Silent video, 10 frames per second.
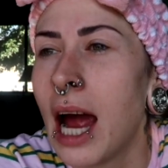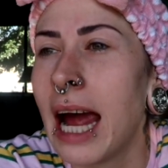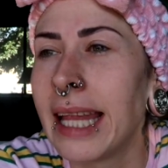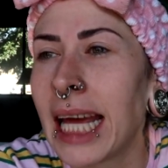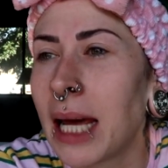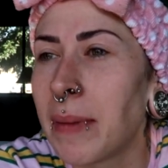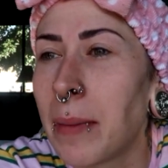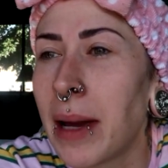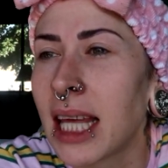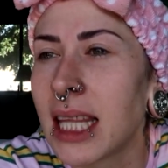And then I'm
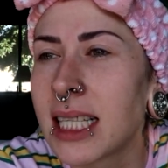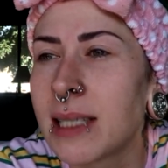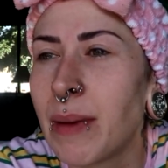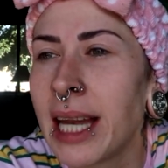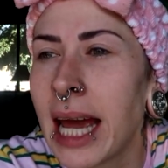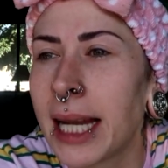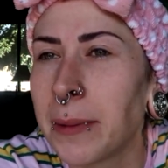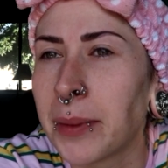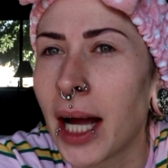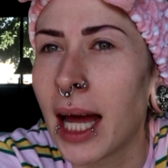gonna make this
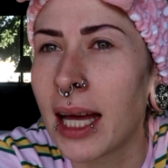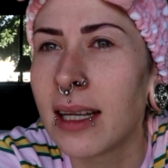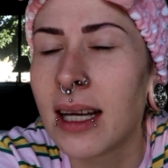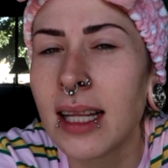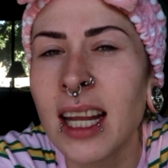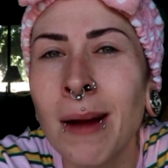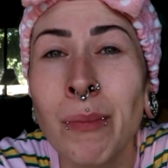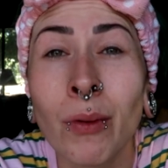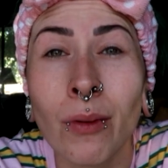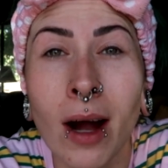banana bread. And then
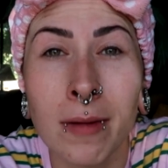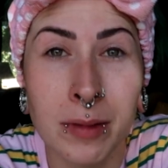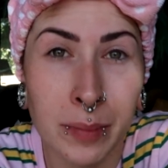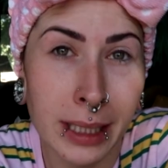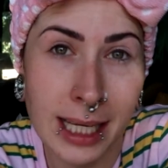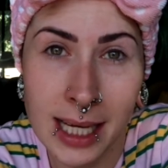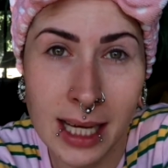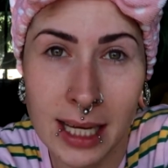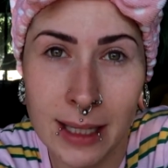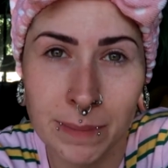I'm
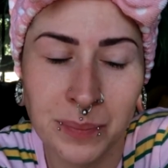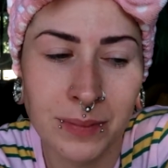probably,